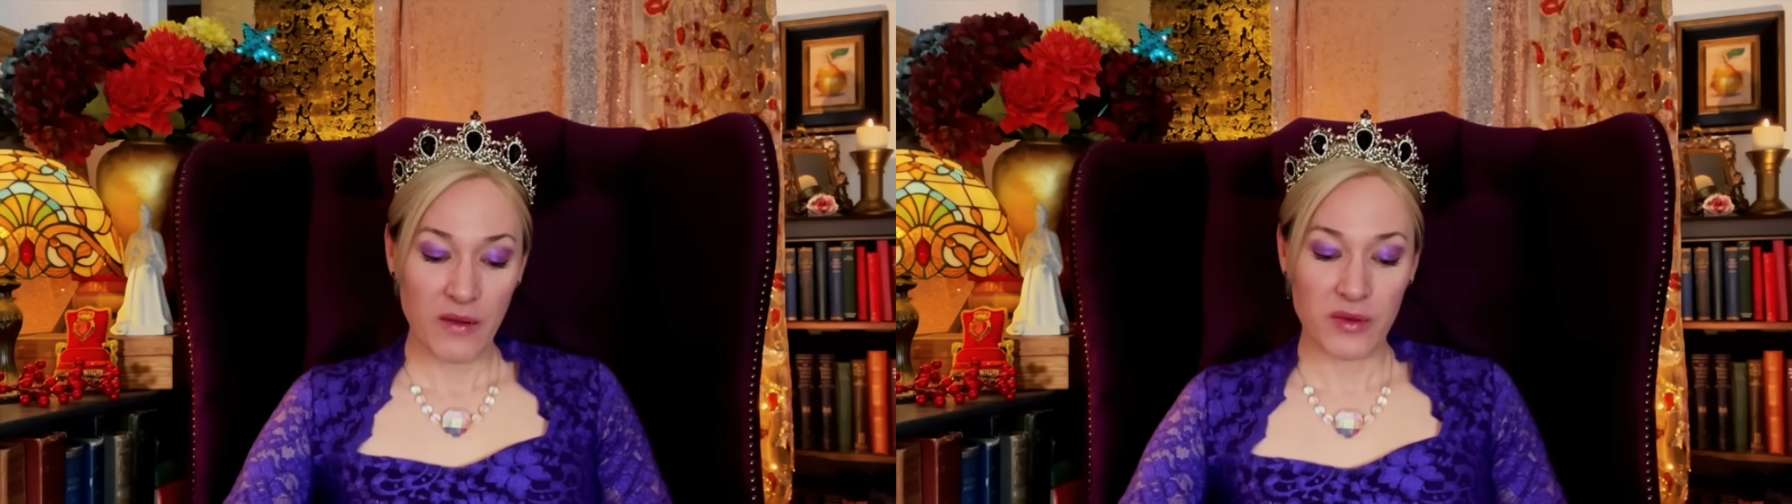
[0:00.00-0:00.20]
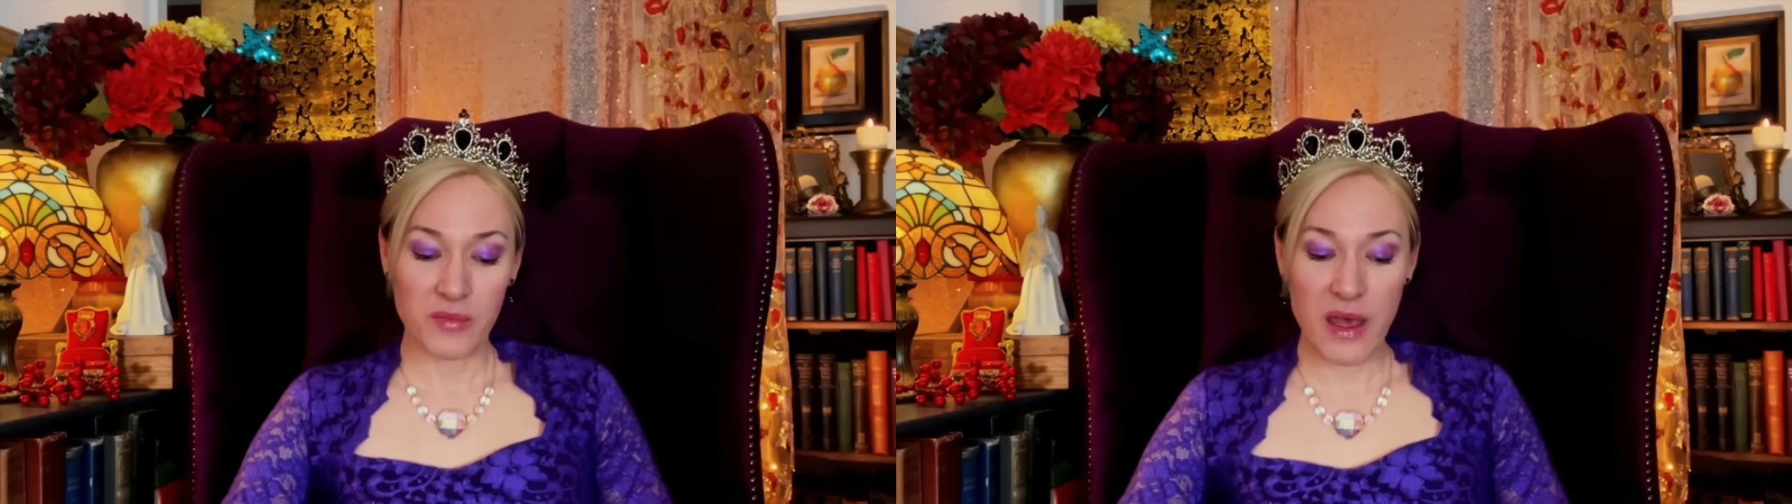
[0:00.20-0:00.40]

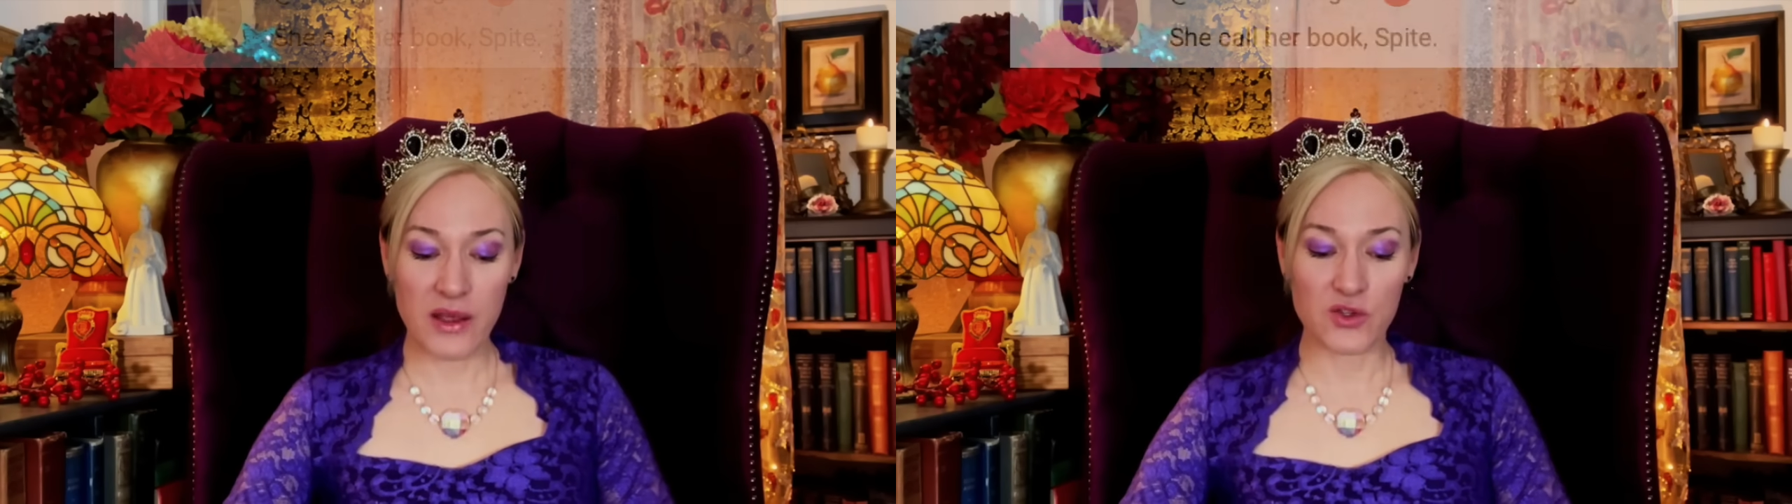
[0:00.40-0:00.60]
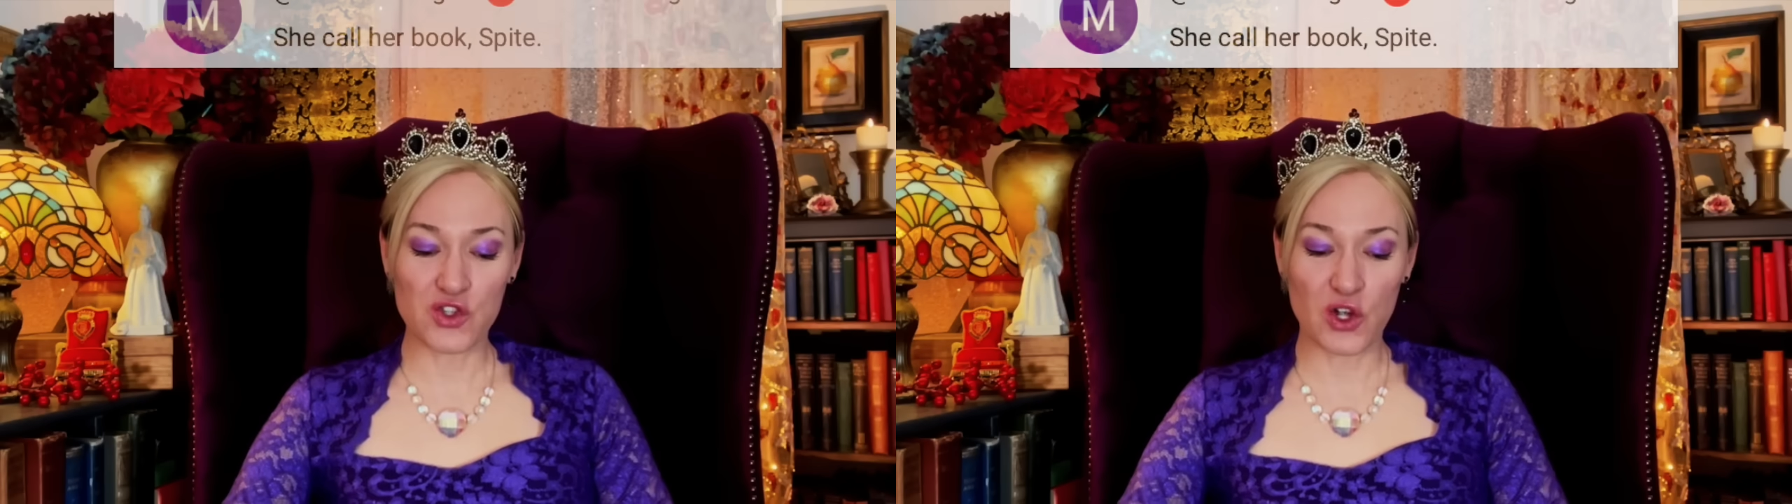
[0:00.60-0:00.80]
that
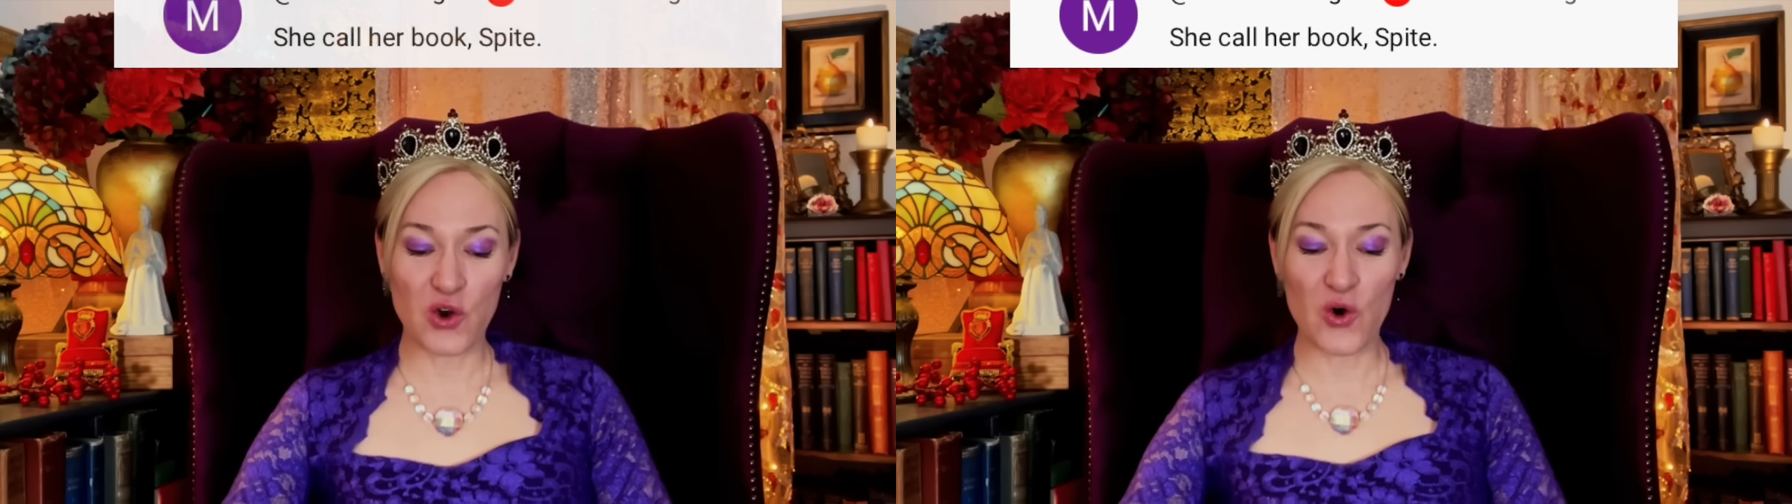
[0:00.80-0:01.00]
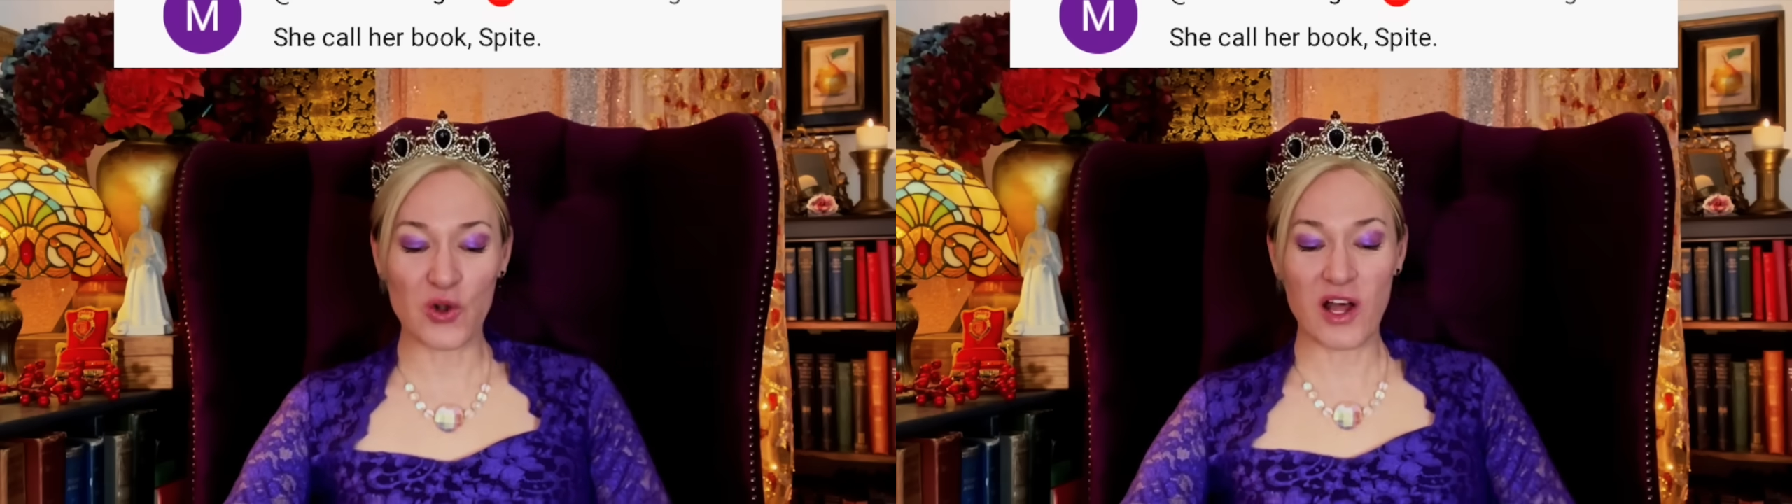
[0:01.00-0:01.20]
Meghan should
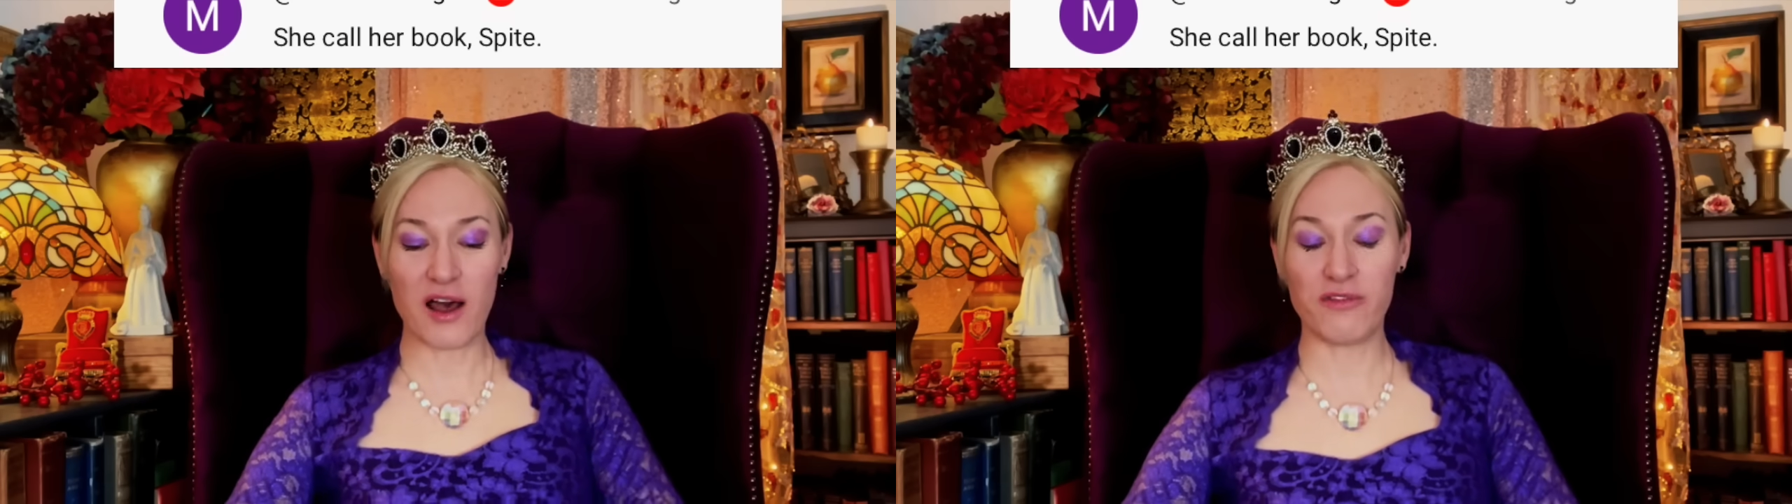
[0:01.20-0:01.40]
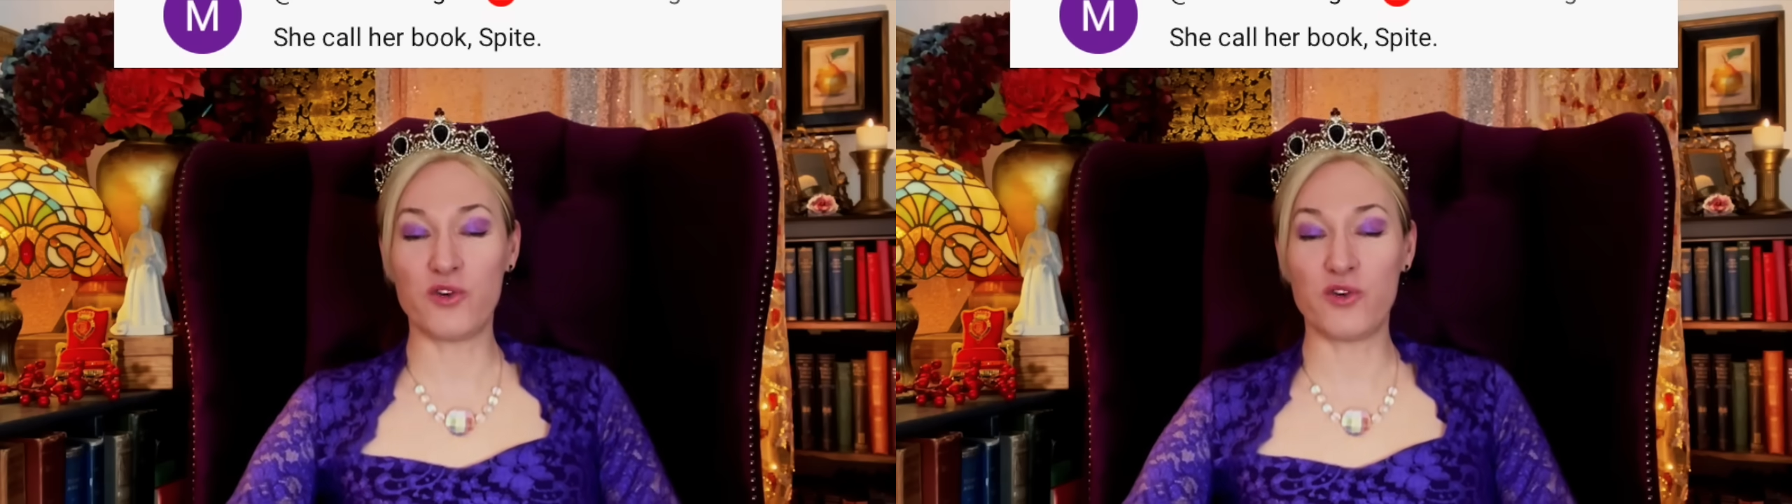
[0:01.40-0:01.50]
call her